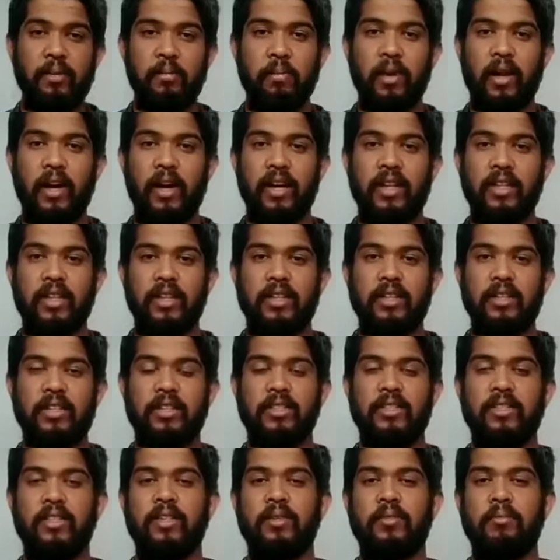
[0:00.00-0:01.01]
apply
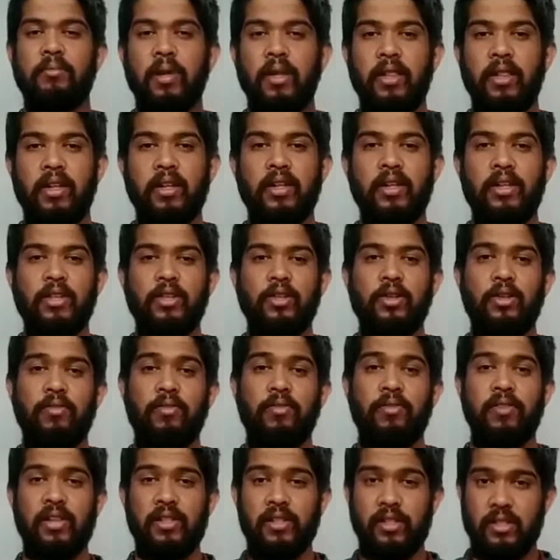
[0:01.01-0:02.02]
these methods
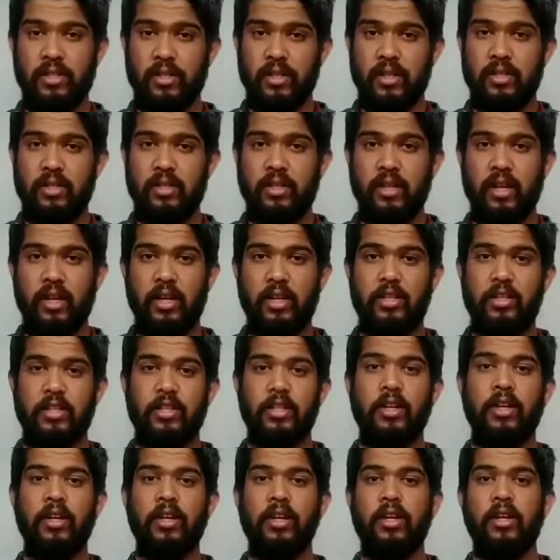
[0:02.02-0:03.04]
of resistance
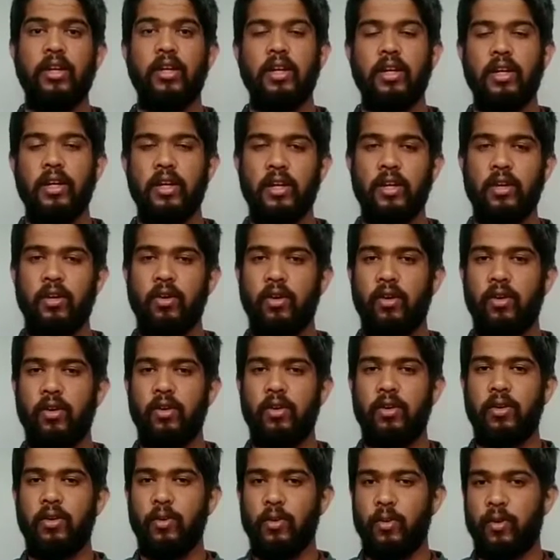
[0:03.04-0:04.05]
stretch in
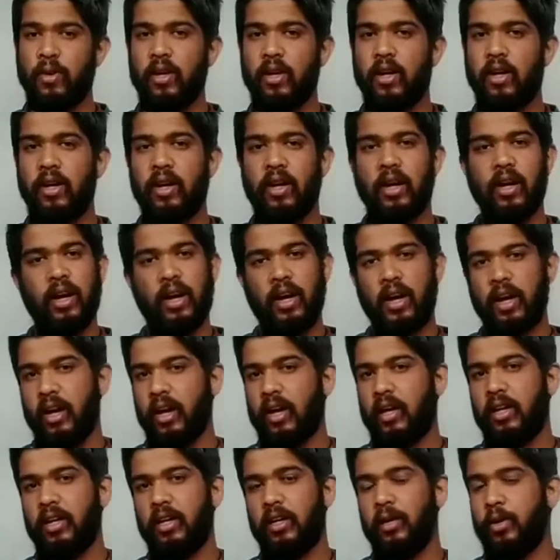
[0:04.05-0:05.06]
your yoga
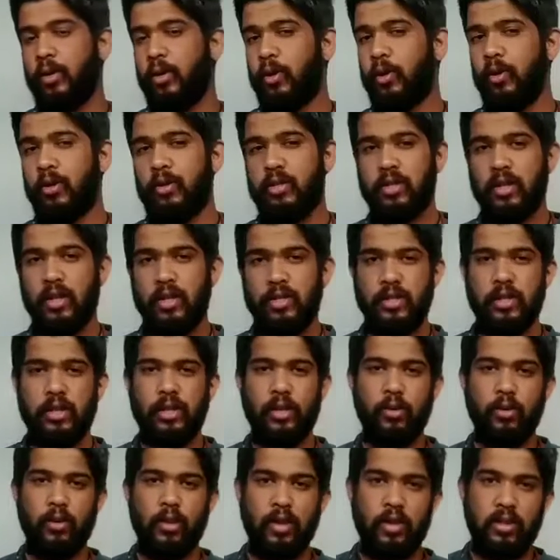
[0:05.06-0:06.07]
and in your
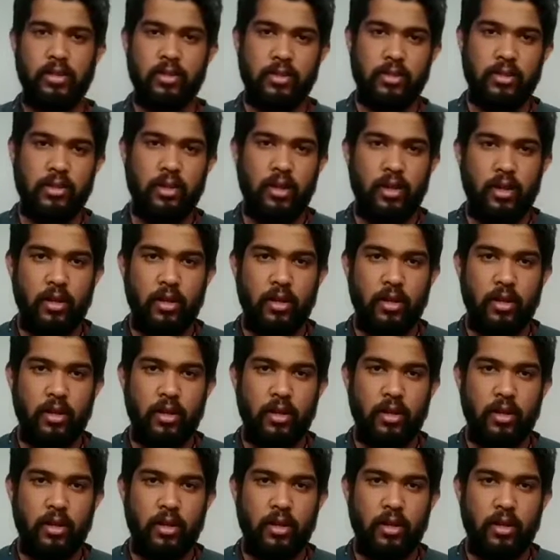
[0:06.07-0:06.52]
stretching routines.